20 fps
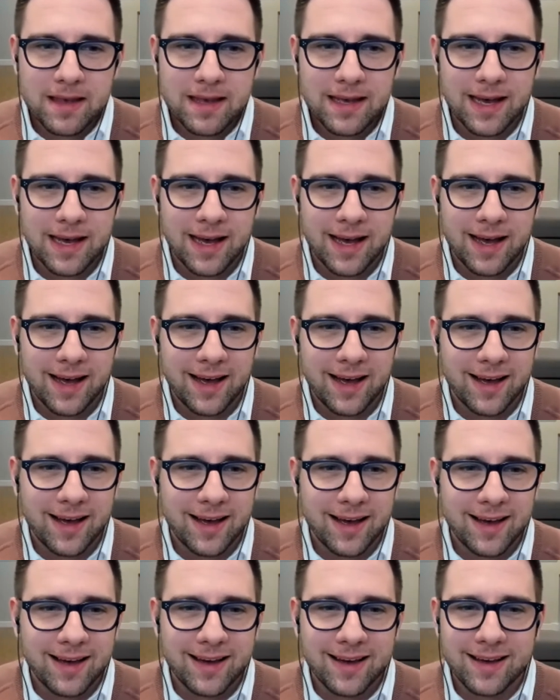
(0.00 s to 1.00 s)

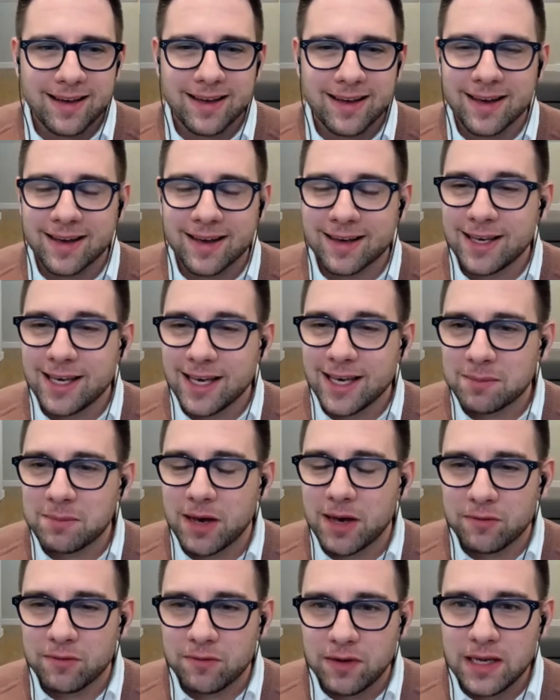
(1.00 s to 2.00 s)
uh, uh, kick
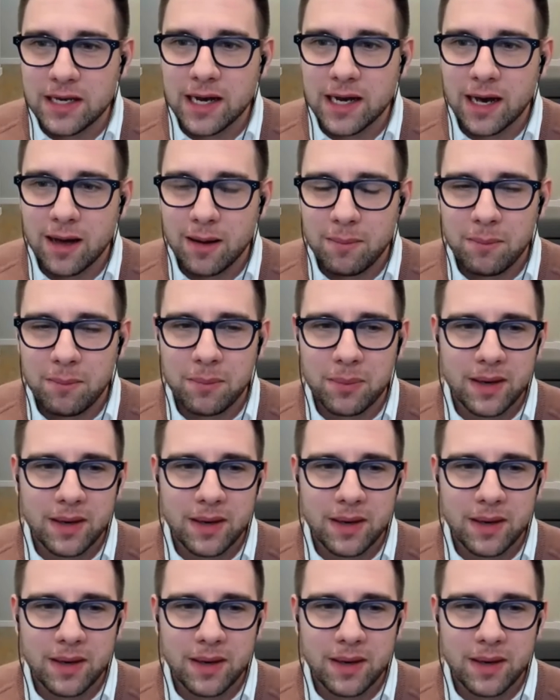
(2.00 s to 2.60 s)
my feet up,